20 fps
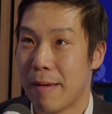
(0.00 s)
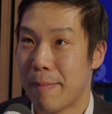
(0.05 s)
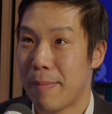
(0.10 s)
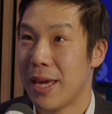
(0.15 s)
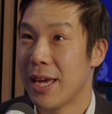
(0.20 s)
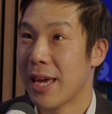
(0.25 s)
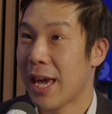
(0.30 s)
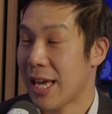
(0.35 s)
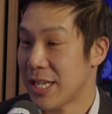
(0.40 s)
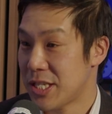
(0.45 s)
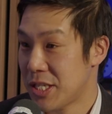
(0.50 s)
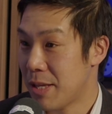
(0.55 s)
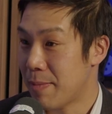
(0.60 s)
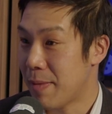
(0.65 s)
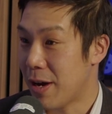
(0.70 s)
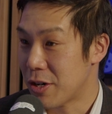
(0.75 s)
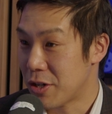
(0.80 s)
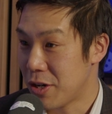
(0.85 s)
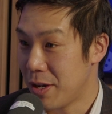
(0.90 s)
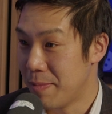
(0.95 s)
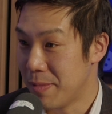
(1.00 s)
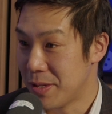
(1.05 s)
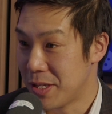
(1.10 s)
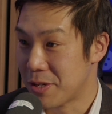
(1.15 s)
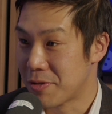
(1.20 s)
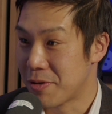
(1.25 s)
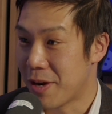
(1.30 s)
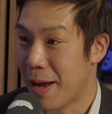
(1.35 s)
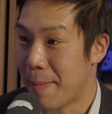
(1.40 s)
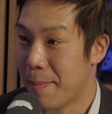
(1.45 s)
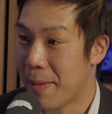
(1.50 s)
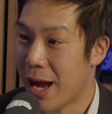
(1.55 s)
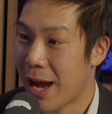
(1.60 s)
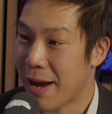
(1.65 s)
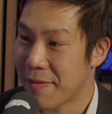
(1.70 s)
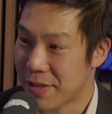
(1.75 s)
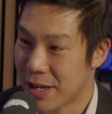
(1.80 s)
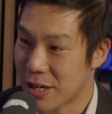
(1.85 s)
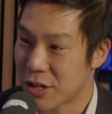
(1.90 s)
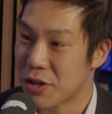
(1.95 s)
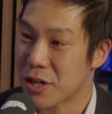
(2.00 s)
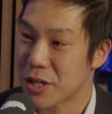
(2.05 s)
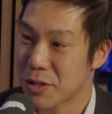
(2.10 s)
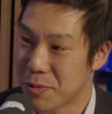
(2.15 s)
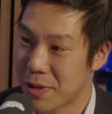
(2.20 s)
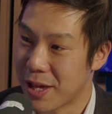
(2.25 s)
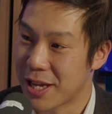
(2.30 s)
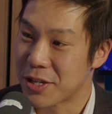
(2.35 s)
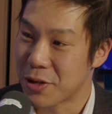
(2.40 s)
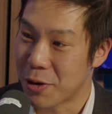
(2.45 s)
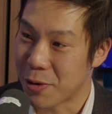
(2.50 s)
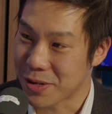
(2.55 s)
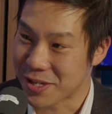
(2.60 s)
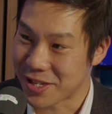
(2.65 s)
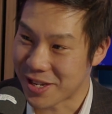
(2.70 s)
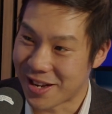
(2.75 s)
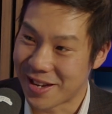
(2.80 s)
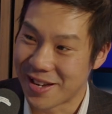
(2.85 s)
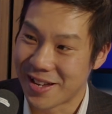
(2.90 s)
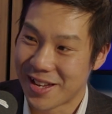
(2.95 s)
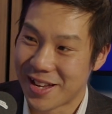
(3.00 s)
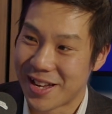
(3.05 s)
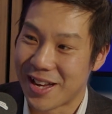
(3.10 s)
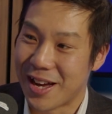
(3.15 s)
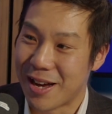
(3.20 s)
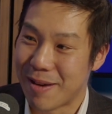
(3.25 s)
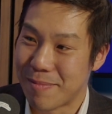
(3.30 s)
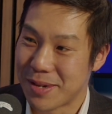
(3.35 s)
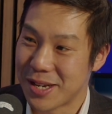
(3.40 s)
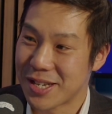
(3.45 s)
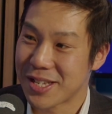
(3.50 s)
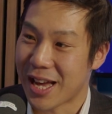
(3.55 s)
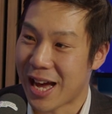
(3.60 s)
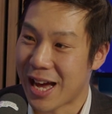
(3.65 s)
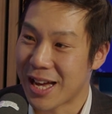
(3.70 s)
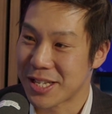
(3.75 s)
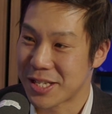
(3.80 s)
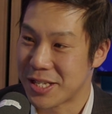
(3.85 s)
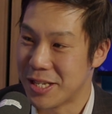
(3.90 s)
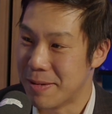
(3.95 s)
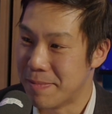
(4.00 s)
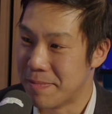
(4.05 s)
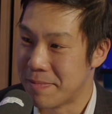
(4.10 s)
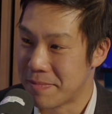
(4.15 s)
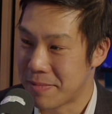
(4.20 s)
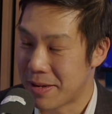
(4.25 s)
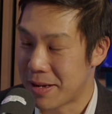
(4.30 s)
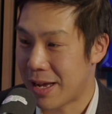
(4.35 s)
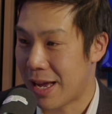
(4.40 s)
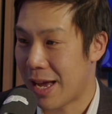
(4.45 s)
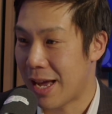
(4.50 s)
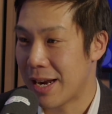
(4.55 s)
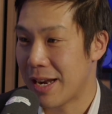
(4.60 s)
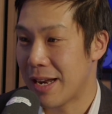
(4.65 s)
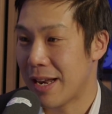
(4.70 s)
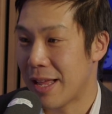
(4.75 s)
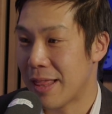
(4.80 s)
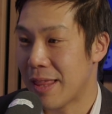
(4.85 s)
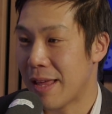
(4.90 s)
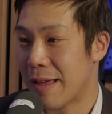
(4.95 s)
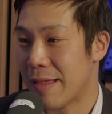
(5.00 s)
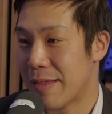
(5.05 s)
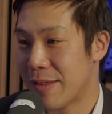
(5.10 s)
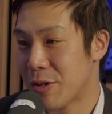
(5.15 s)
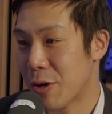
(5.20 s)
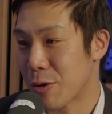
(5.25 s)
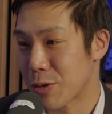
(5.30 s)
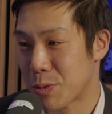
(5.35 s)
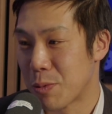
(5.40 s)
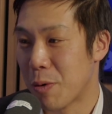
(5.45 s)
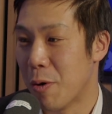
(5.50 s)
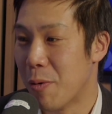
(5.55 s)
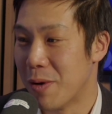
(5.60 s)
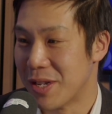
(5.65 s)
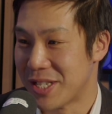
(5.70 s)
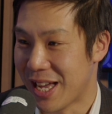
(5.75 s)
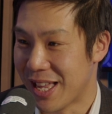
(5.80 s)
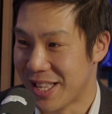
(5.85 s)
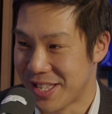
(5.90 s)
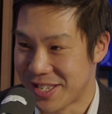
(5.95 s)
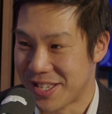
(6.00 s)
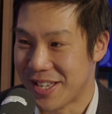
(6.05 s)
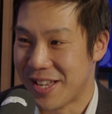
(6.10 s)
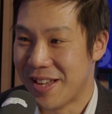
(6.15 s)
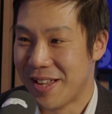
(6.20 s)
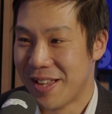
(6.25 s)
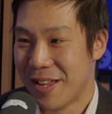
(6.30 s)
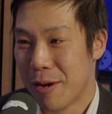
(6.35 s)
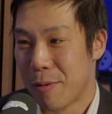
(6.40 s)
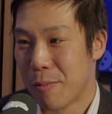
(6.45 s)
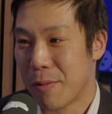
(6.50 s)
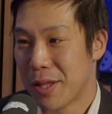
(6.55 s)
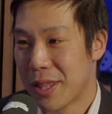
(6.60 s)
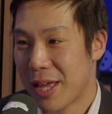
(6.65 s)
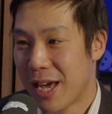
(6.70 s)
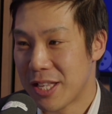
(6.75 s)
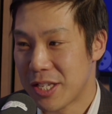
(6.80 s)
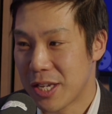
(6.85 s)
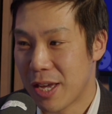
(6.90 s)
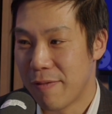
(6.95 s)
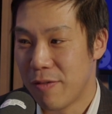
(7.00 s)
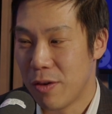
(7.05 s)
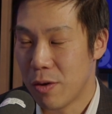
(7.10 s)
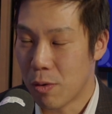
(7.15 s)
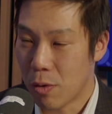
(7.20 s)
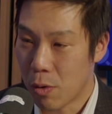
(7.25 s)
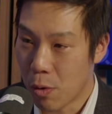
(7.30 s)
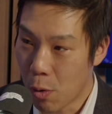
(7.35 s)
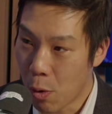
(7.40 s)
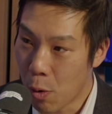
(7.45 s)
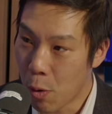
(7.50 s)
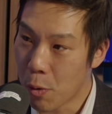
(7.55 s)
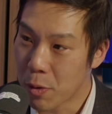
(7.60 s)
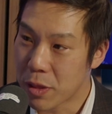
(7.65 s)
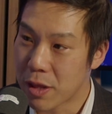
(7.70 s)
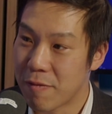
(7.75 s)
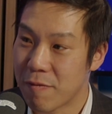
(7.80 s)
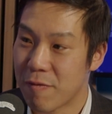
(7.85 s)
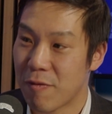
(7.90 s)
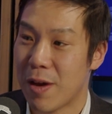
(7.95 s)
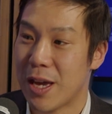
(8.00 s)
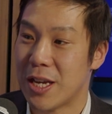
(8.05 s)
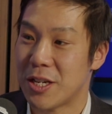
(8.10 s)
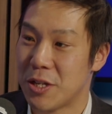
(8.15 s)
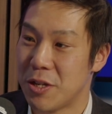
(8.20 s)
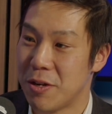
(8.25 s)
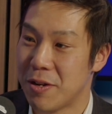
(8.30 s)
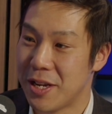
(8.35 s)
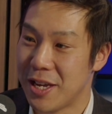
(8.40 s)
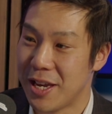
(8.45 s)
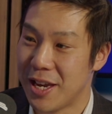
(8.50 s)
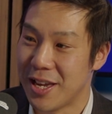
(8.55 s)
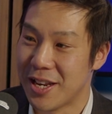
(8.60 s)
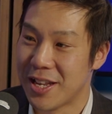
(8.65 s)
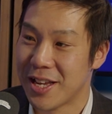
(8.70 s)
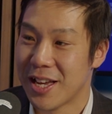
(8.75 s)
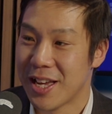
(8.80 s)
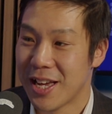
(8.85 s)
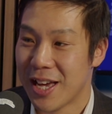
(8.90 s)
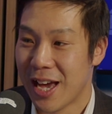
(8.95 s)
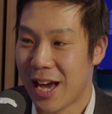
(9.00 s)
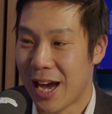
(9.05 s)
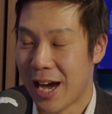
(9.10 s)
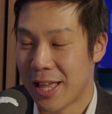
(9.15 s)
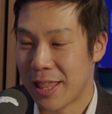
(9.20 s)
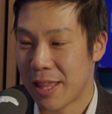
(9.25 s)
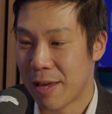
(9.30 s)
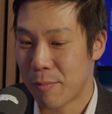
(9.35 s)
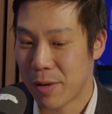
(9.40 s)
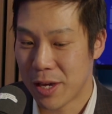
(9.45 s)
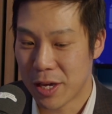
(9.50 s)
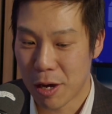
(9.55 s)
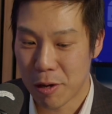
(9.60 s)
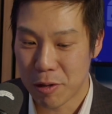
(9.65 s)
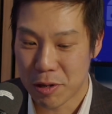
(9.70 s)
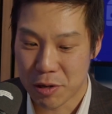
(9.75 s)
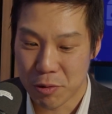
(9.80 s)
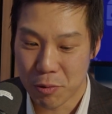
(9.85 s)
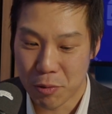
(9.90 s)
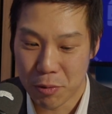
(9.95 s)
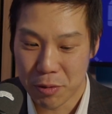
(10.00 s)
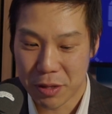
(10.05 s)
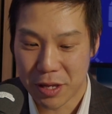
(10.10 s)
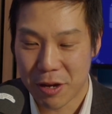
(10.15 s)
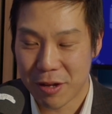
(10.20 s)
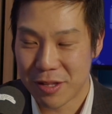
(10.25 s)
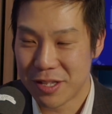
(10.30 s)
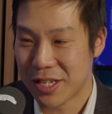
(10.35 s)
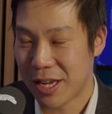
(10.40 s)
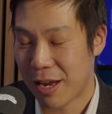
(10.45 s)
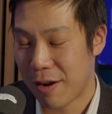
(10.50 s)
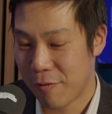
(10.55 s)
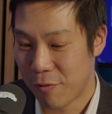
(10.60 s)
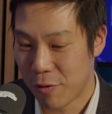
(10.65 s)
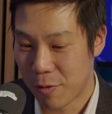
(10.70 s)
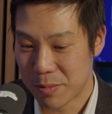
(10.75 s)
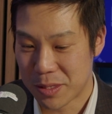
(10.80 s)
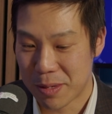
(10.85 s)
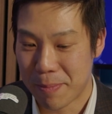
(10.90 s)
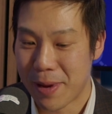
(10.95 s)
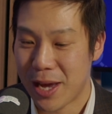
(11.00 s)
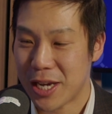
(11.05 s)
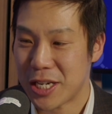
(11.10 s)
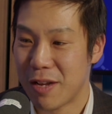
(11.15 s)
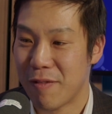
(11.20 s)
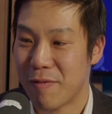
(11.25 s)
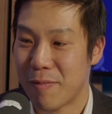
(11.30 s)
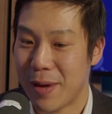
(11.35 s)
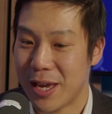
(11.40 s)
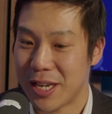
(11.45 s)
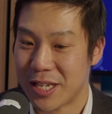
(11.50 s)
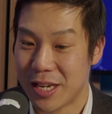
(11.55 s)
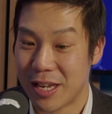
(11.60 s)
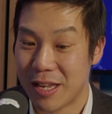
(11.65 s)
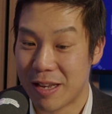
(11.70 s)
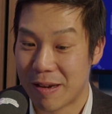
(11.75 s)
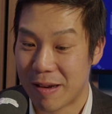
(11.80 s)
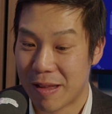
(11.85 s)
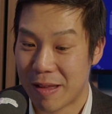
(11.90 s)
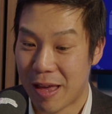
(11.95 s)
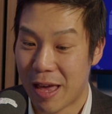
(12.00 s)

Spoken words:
being hesitant about treatment is right, but have that trust with that doctor. Just ask them. And the doctor will always answer. We're there to give you all the information you need. And then we go through all the consent forms, the patient information